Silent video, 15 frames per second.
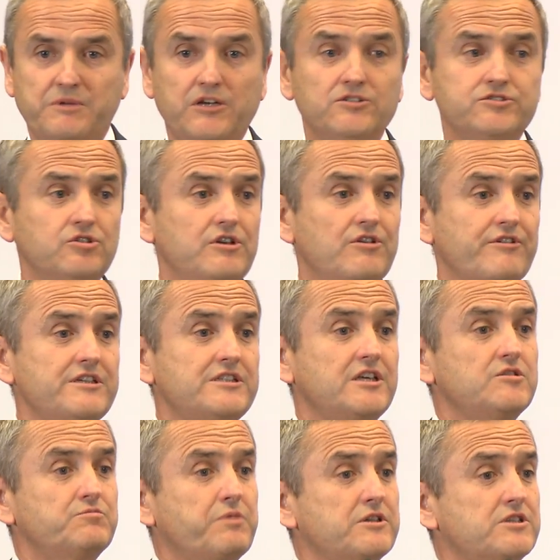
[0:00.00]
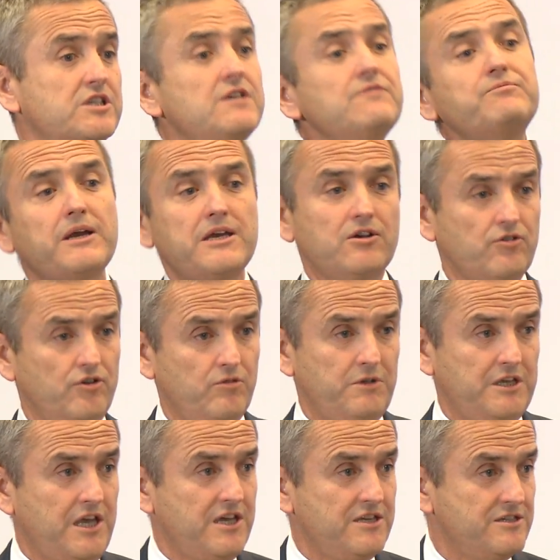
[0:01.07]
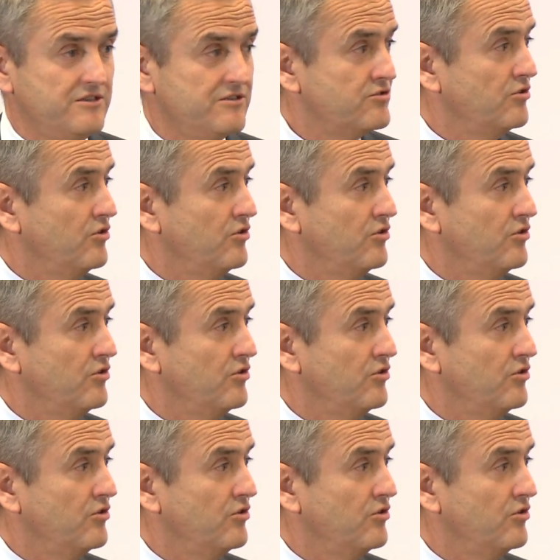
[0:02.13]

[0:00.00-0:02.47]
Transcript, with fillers: but also the risk that is perceived by economic agents.